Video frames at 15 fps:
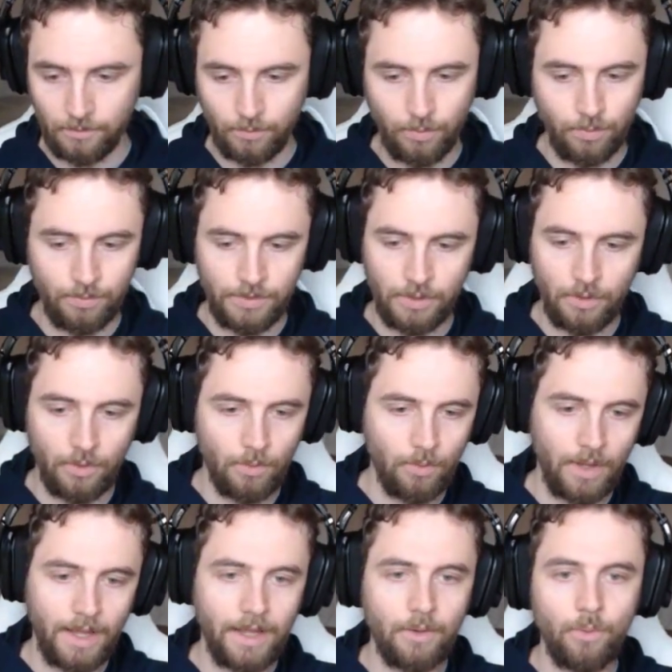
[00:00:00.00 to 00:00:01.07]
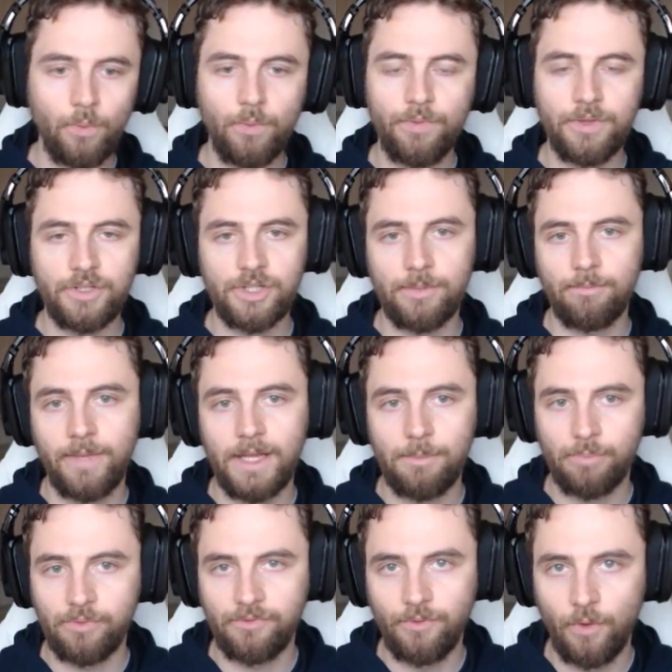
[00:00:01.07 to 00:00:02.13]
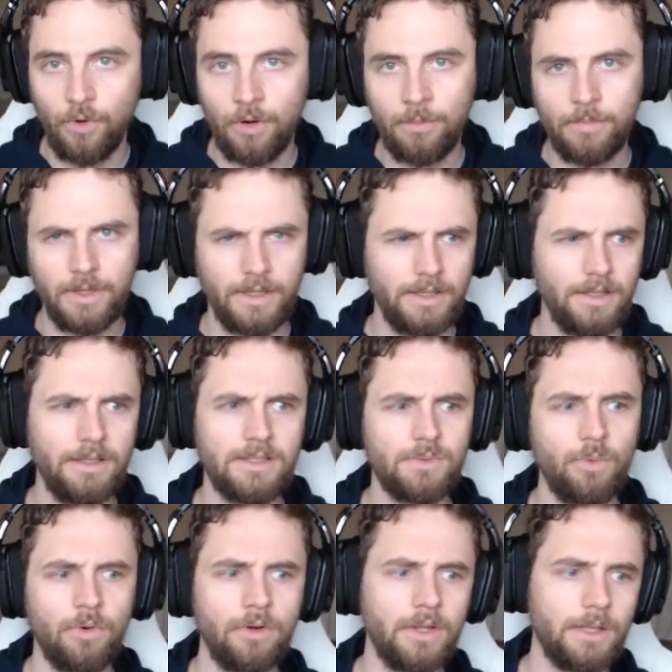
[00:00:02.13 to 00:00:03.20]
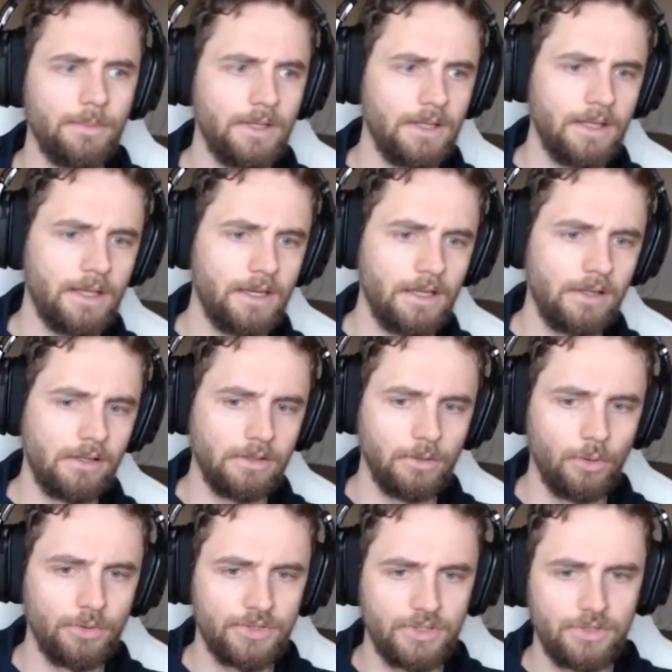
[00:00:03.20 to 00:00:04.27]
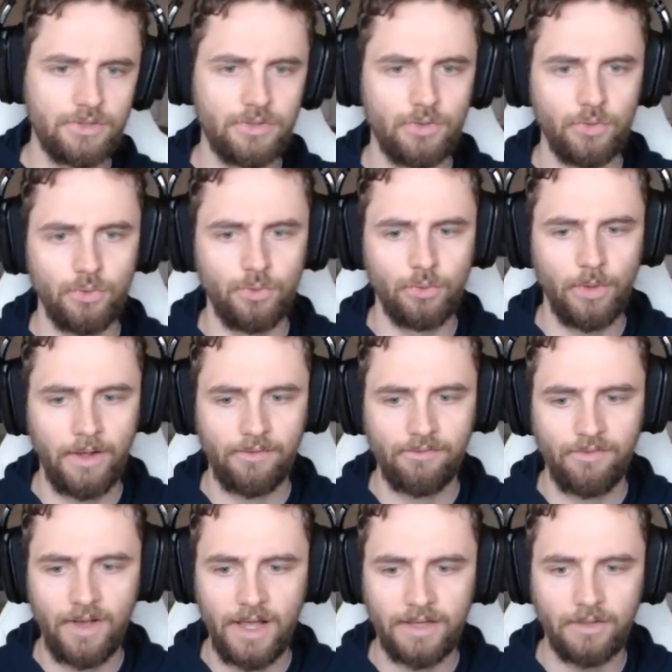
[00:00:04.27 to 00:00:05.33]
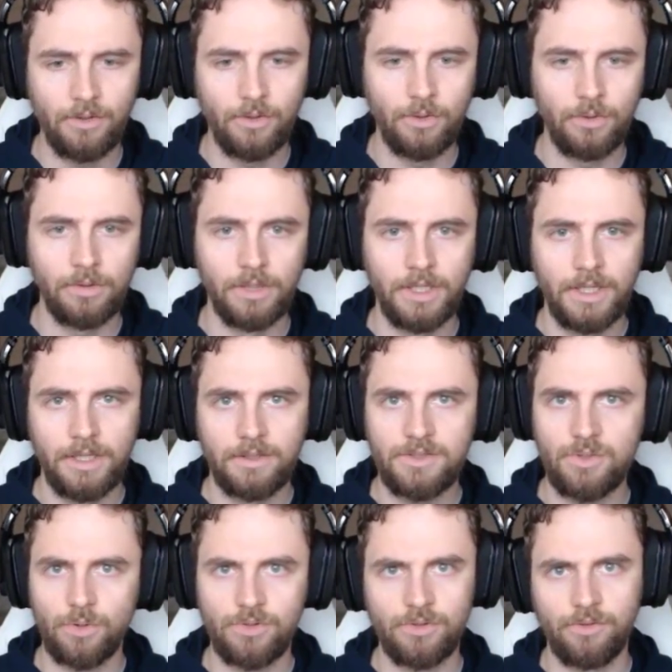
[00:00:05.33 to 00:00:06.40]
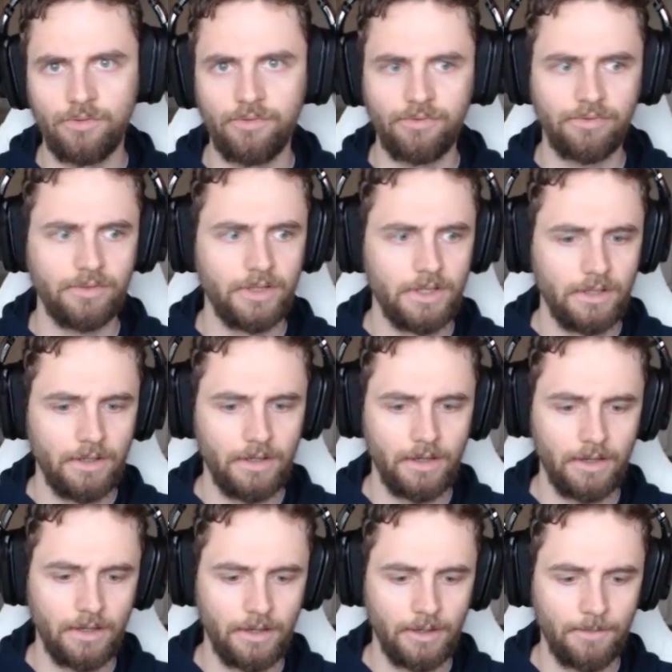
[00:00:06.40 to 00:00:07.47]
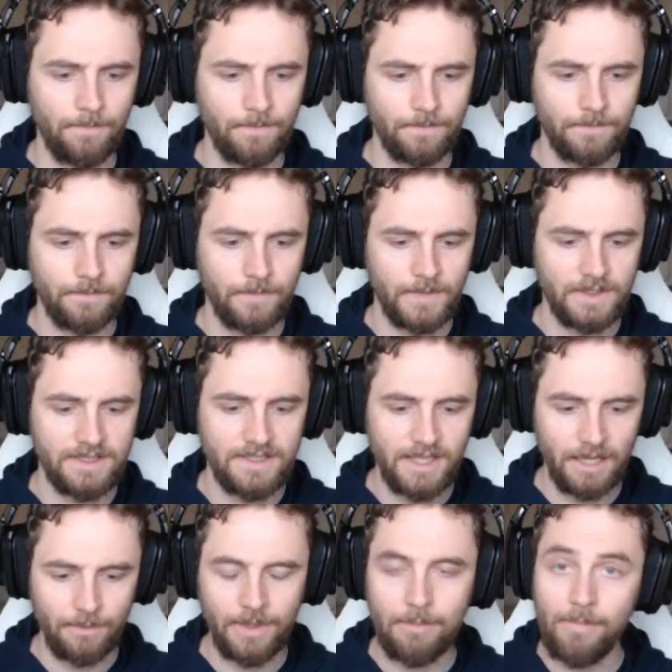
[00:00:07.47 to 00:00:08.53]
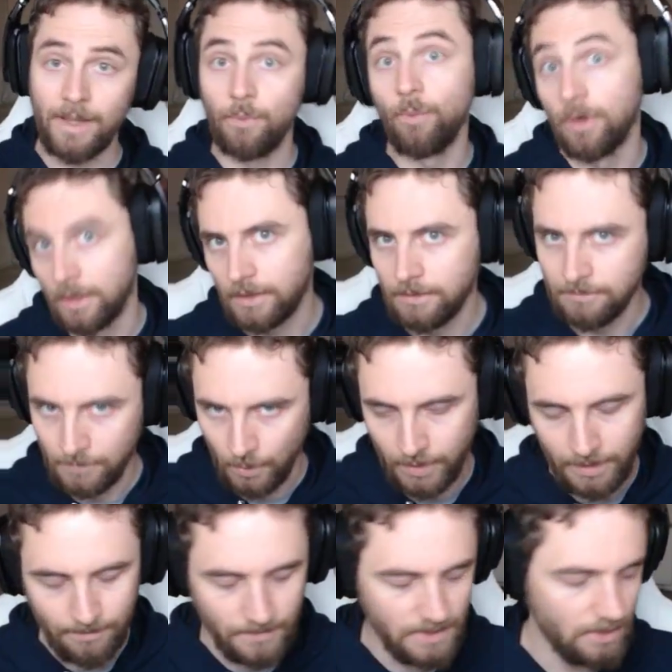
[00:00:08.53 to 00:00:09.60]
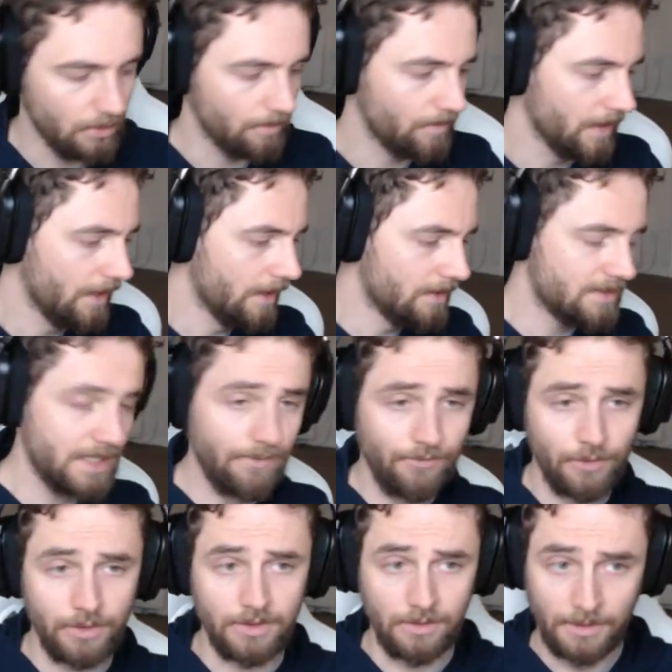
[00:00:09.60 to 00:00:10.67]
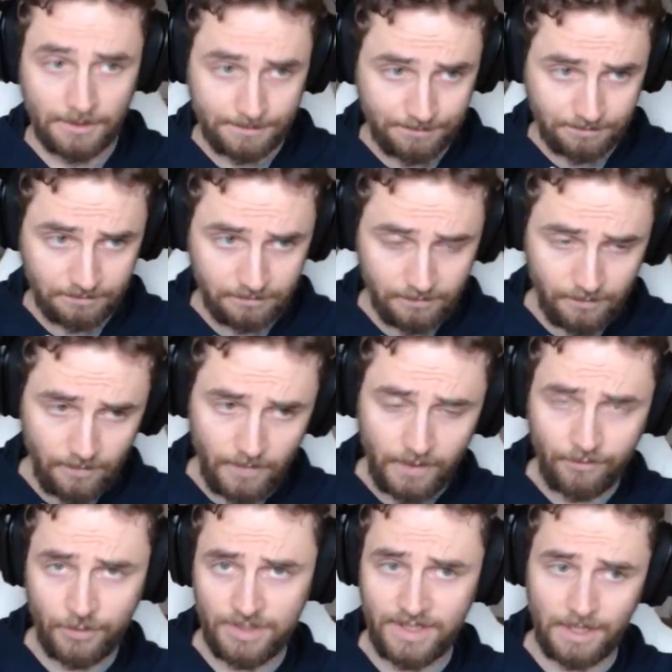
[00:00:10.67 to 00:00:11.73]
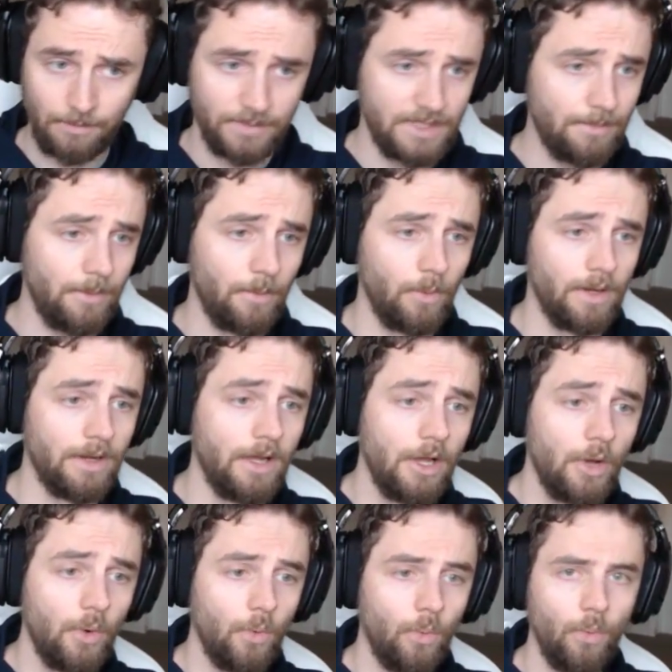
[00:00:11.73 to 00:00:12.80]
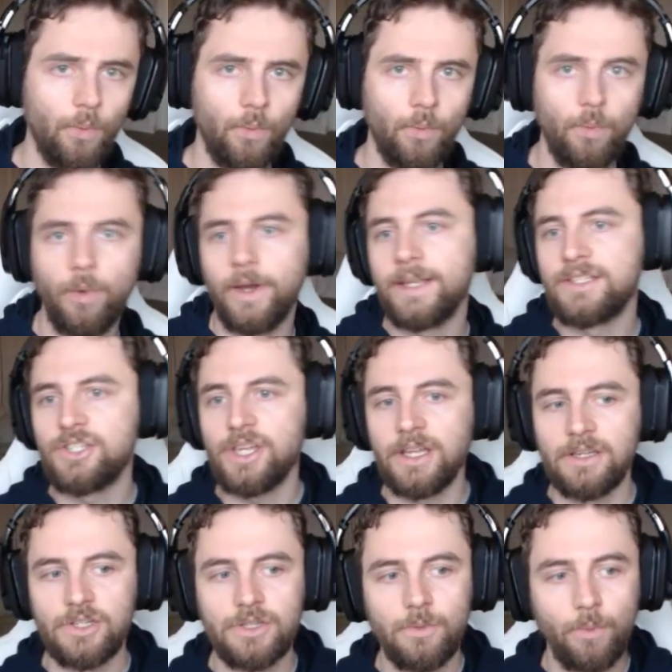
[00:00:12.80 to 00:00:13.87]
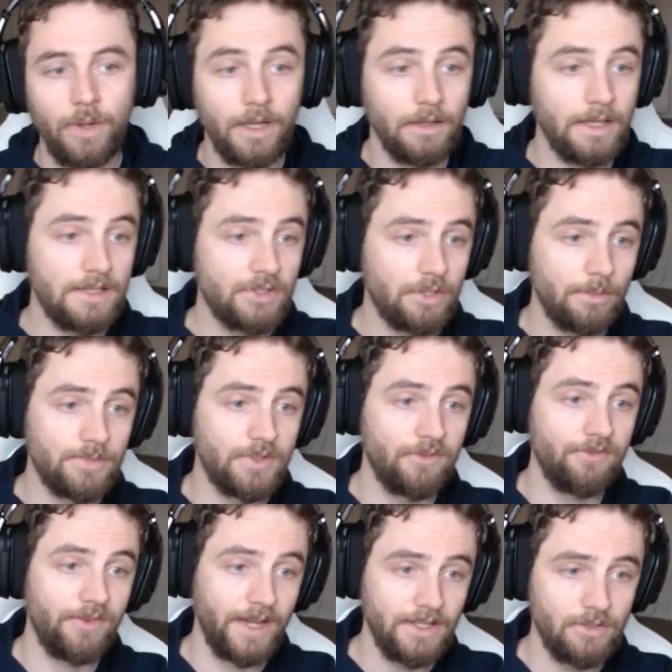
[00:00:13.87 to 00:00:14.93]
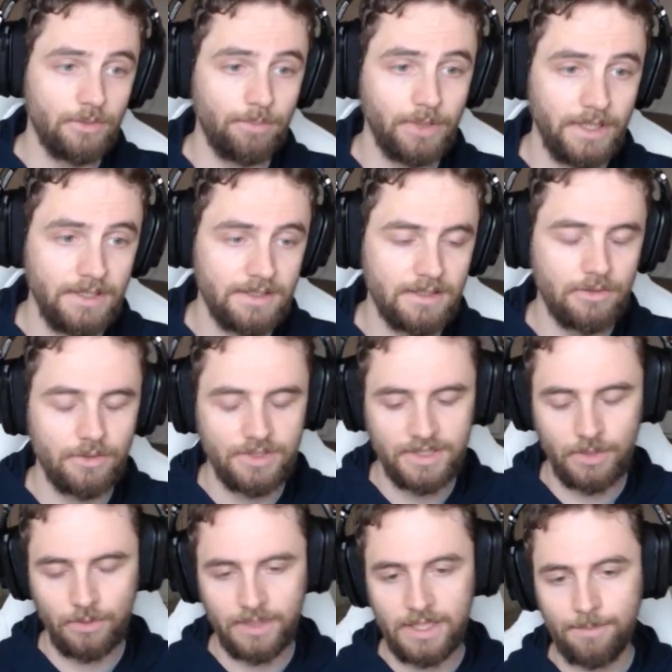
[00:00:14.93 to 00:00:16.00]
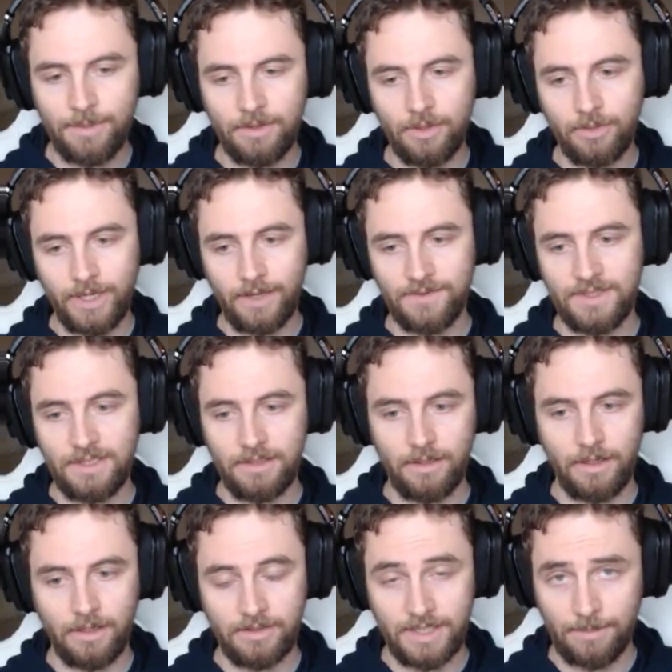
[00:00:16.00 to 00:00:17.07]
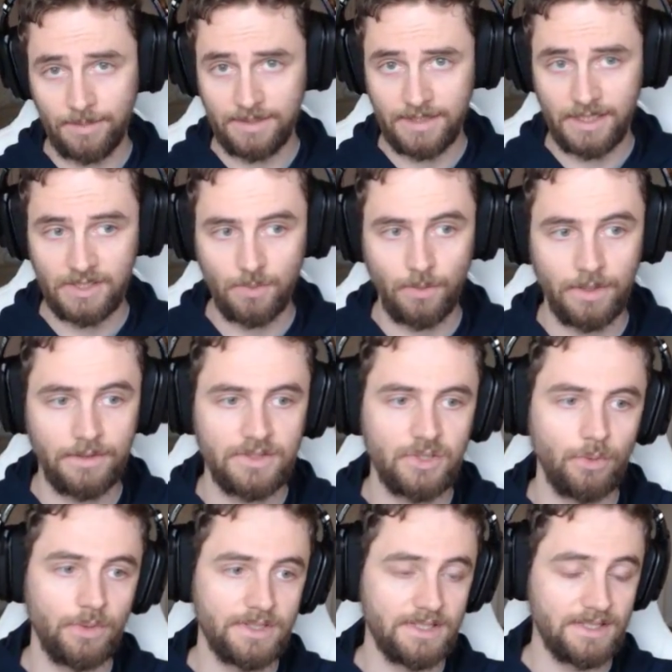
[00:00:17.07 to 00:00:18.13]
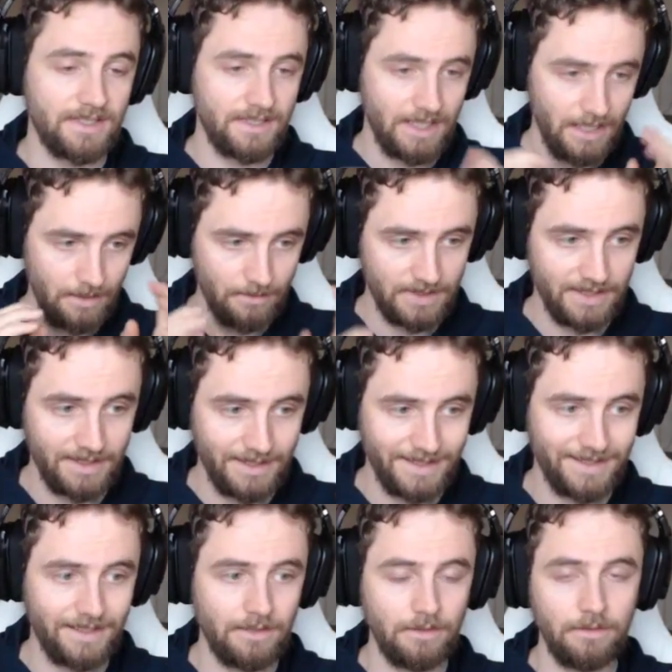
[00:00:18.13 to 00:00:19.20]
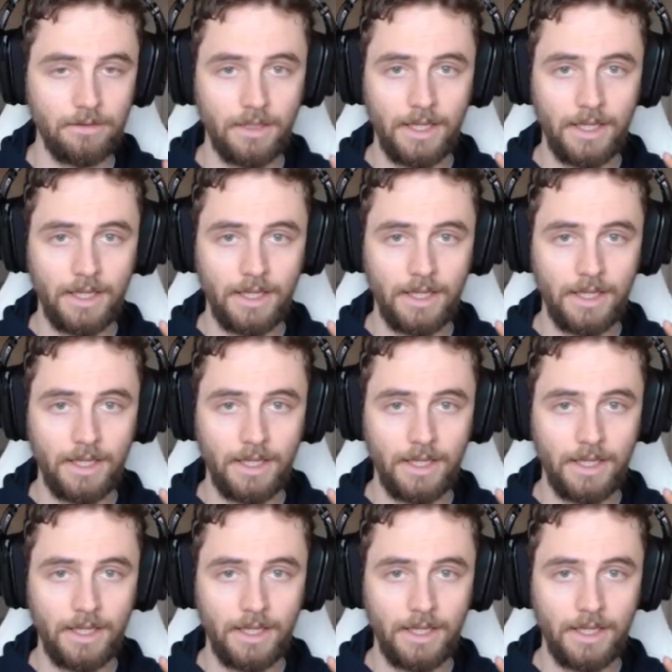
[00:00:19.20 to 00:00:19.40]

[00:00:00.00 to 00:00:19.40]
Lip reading: you know, how the ship might perform, and in his wargaming getting close to a final sort of setup that might work. Okay, so first step number 1. What has changed? Well, in terms of fighter planes, they're still keeping the Graf Zeppelin Test 1, so it's the same statistical